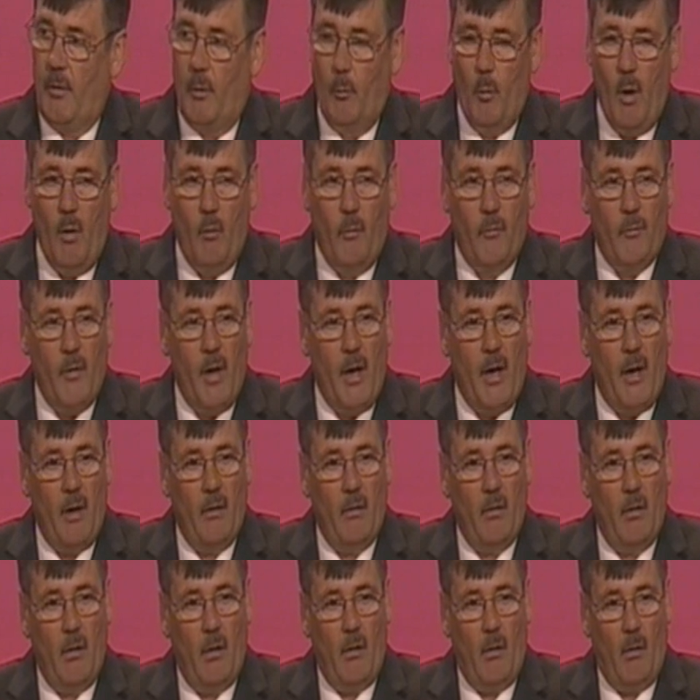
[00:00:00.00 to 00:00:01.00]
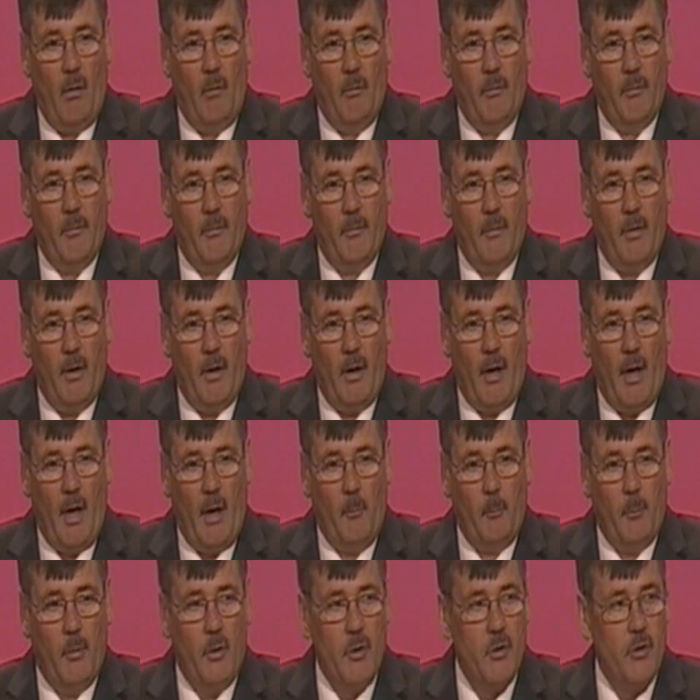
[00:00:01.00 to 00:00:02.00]
for the welfare of
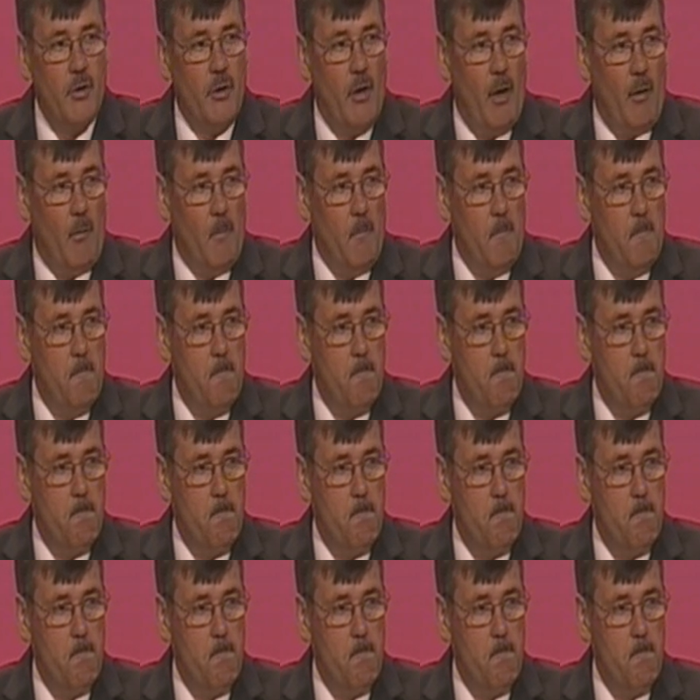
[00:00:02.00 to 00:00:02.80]
our personnel,